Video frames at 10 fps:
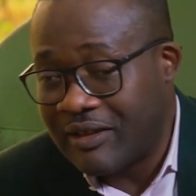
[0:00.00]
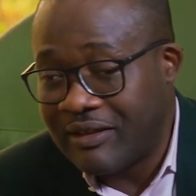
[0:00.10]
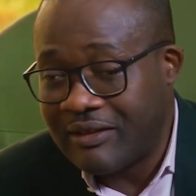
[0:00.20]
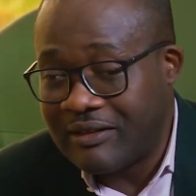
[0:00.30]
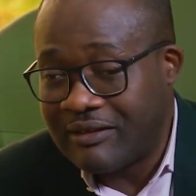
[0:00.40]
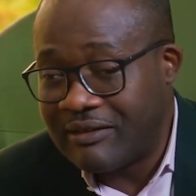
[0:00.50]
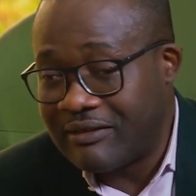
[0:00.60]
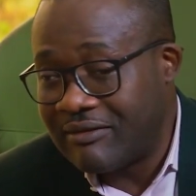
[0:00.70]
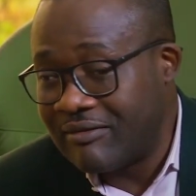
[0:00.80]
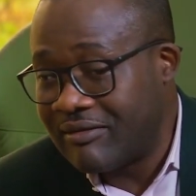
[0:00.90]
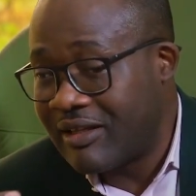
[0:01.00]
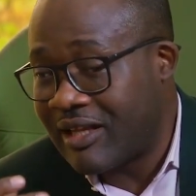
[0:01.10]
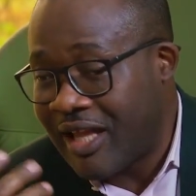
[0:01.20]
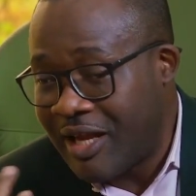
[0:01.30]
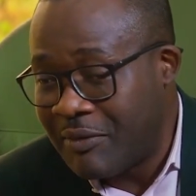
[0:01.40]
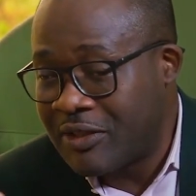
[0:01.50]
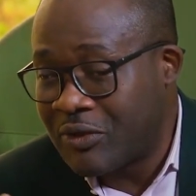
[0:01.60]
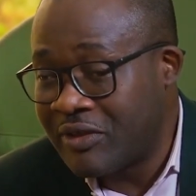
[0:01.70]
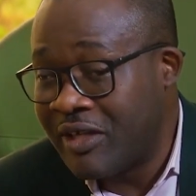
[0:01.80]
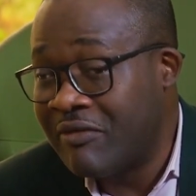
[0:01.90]
the, the
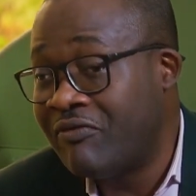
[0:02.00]
climate or the